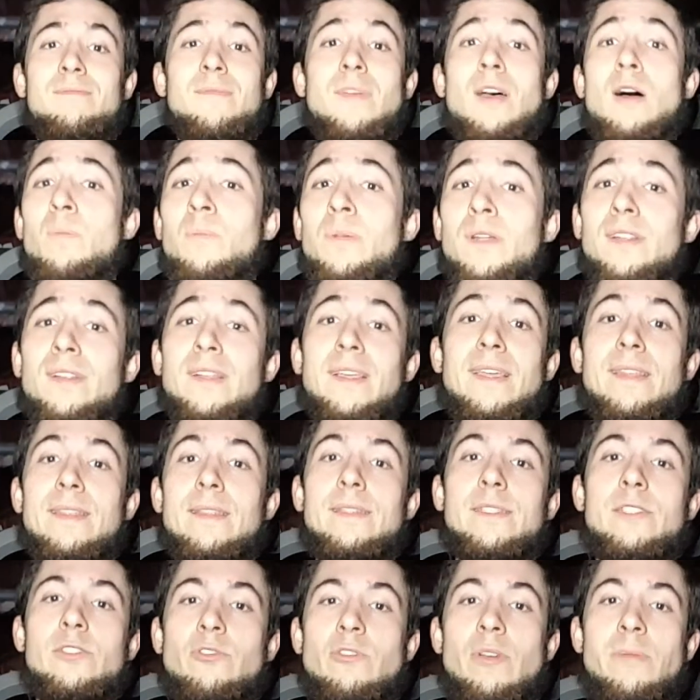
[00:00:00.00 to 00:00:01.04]
I'll put a link in the
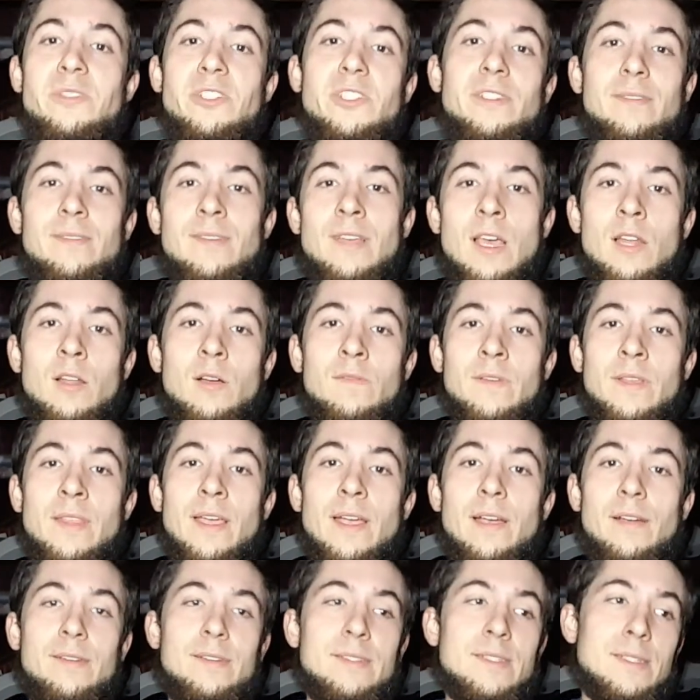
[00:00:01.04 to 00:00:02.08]
description. Head over
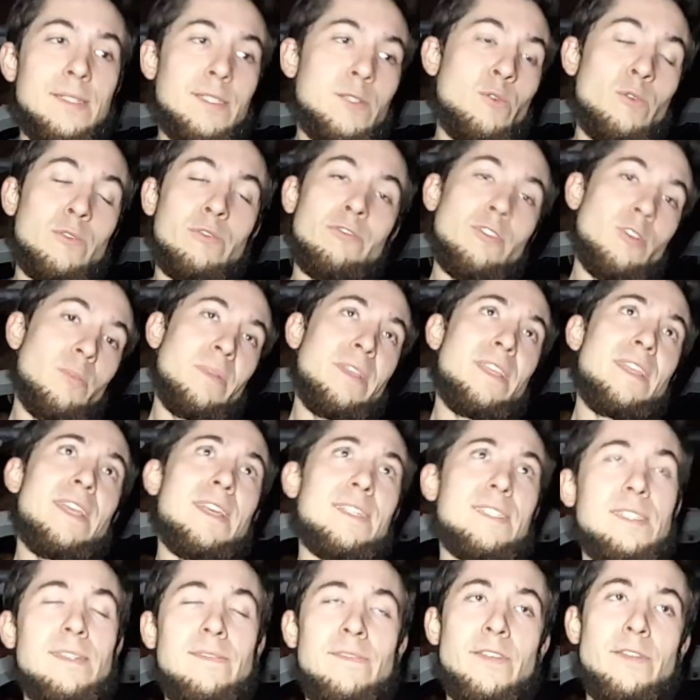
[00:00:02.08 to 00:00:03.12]
there, Discord group.
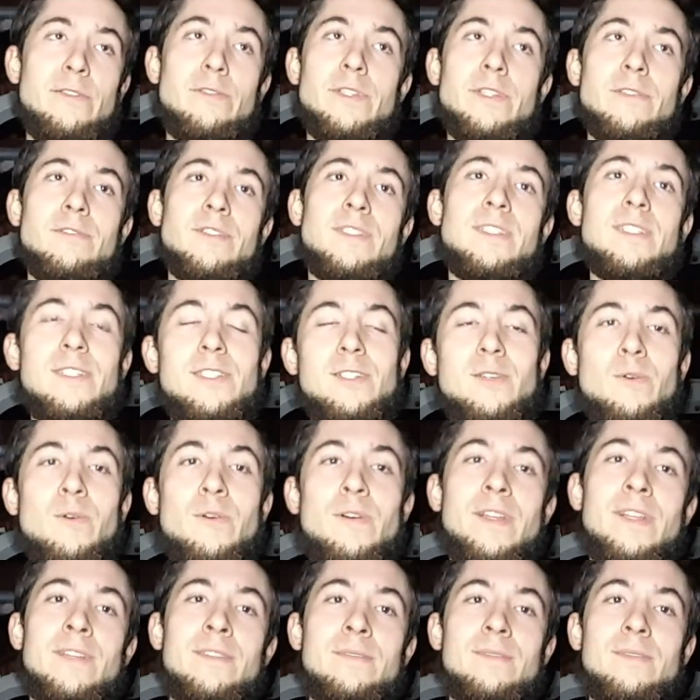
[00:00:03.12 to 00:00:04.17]
Yes, if you use
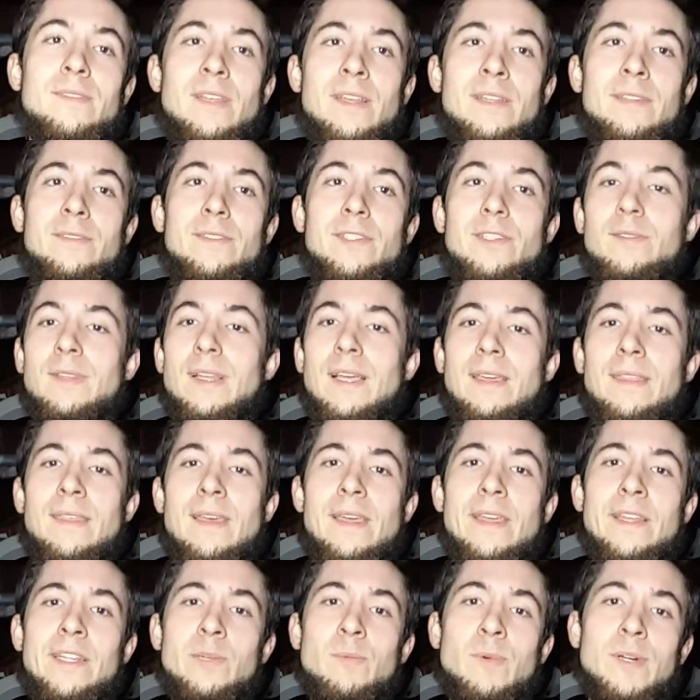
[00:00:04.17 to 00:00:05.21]
Discord and you like
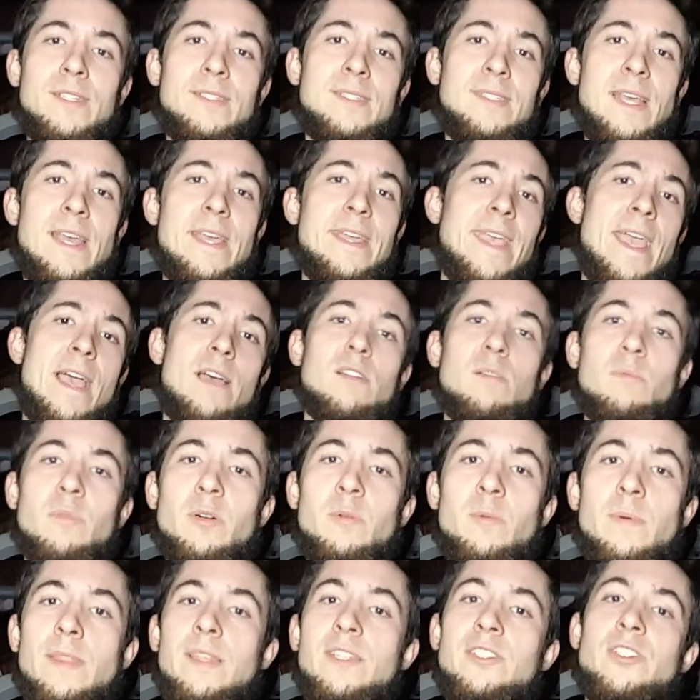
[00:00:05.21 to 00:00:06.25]
that and you want to stay
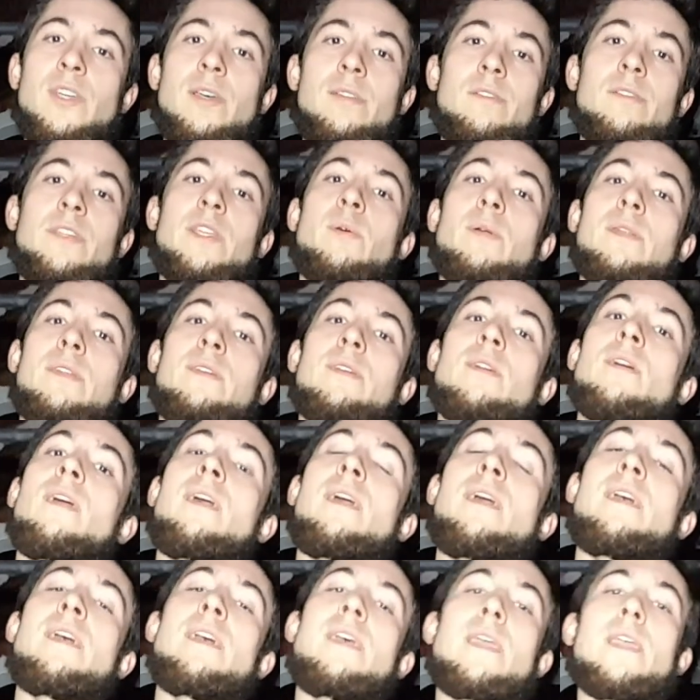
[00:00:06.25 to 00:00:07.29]
accountable with each other, you want to
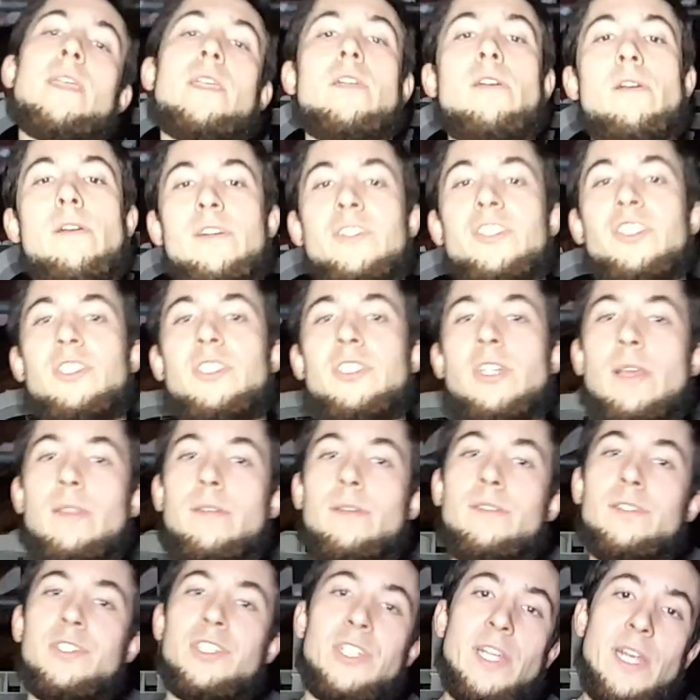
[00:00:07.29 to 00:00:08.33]
encourage each
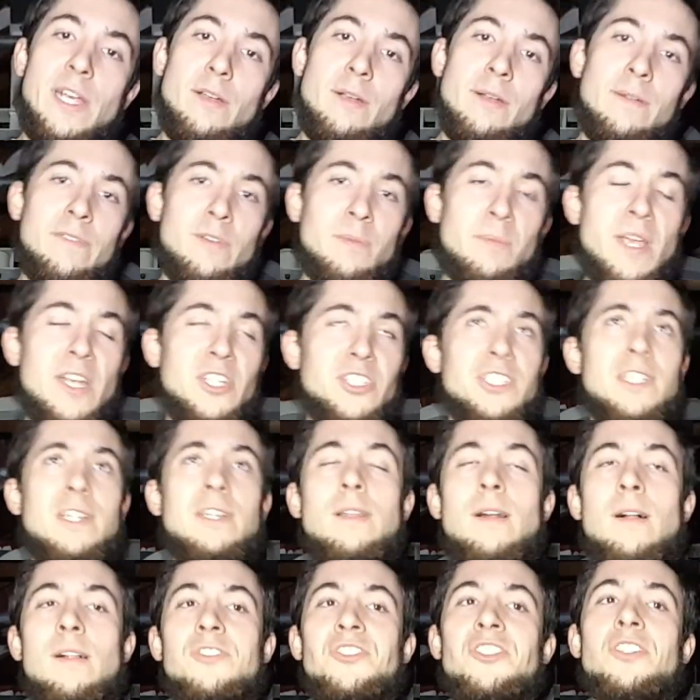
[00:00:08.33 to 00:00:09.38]
other, share information and
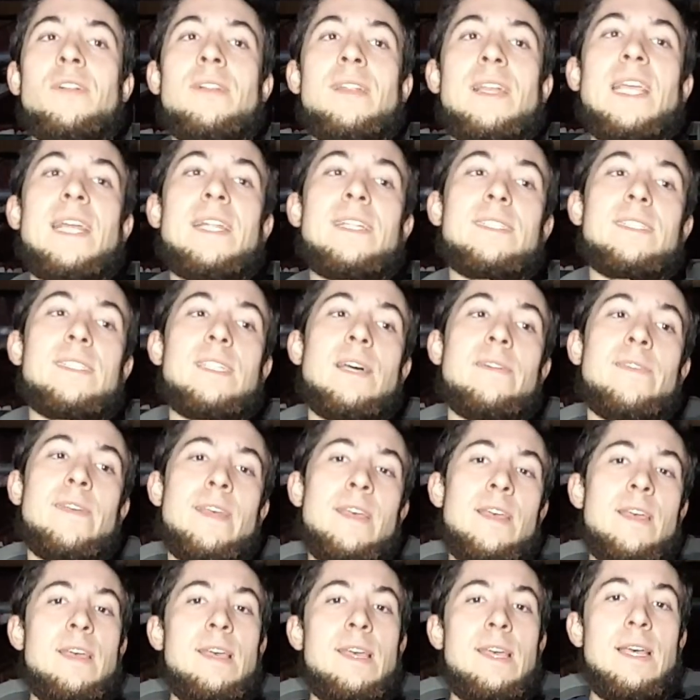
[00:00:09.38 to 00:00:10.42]
knowledge and all that kind of stuff,
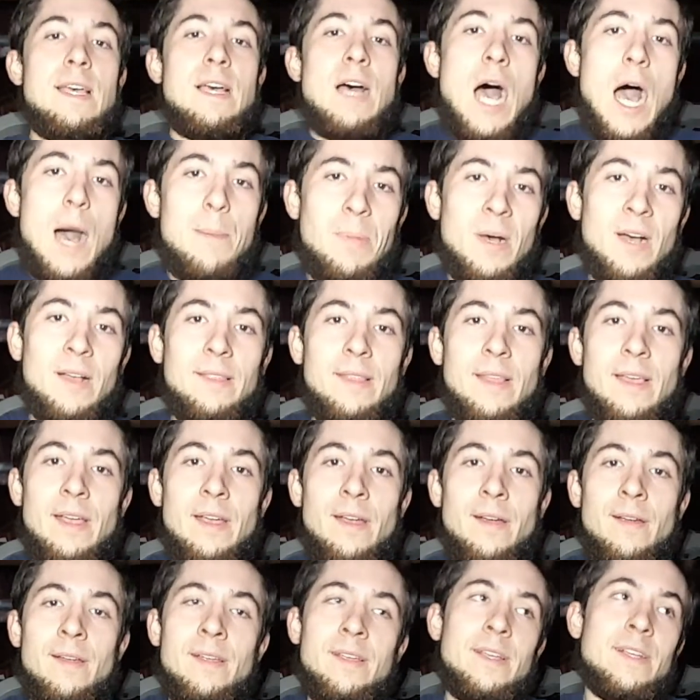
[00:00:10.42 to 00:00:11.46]
hop on
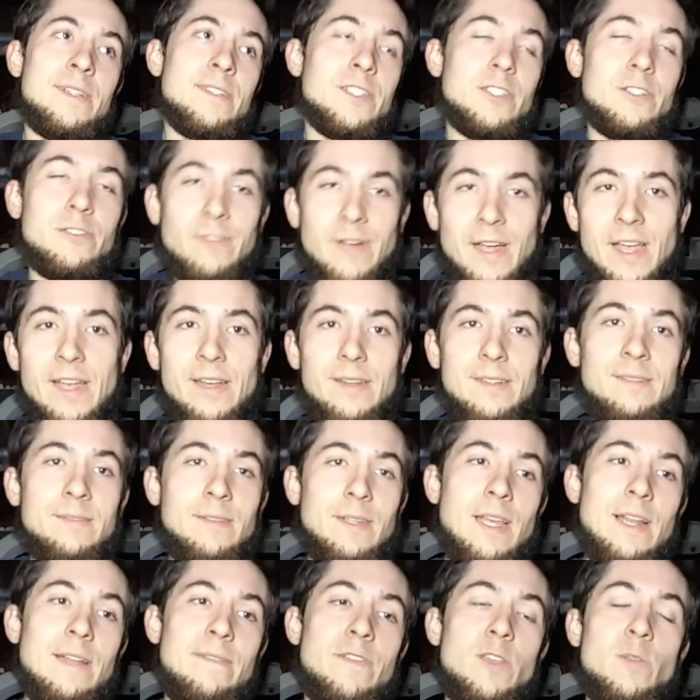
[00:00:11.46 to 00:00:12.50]
there. It's great. We've
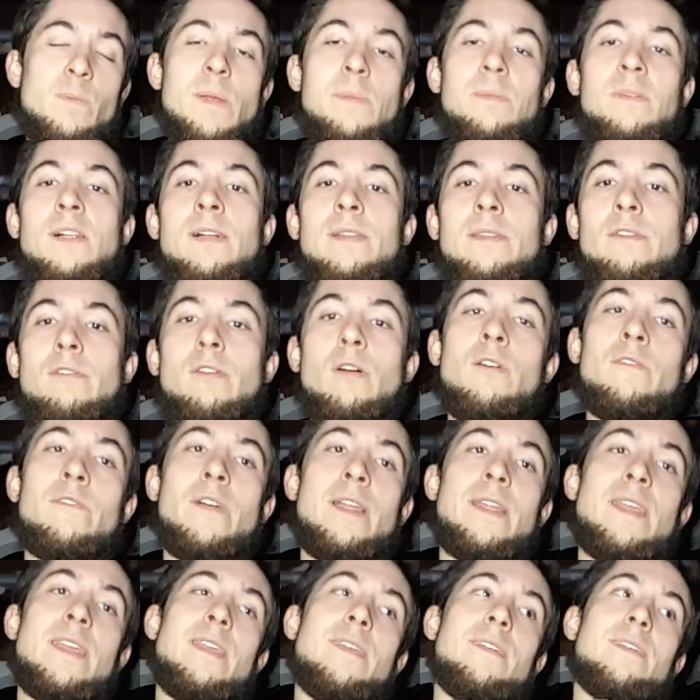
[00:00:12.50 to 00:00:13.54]
got a few people on there
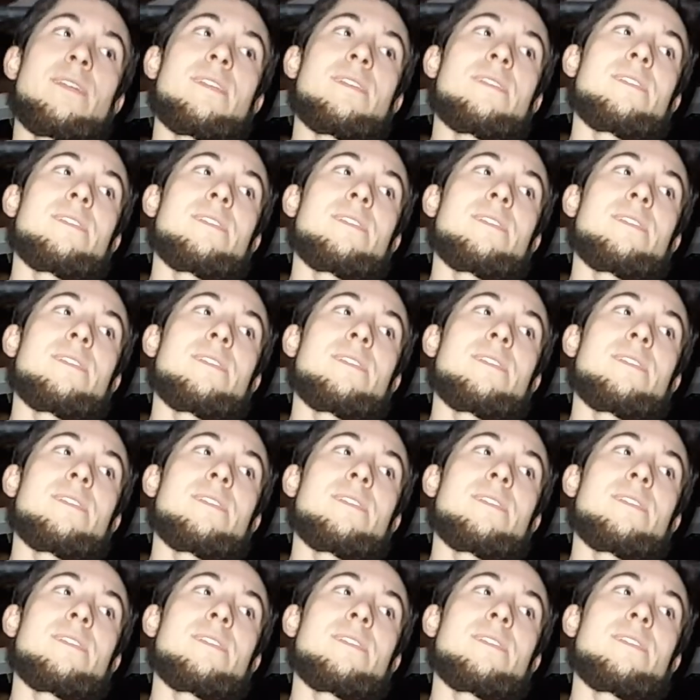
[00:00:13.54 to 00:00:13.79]
already.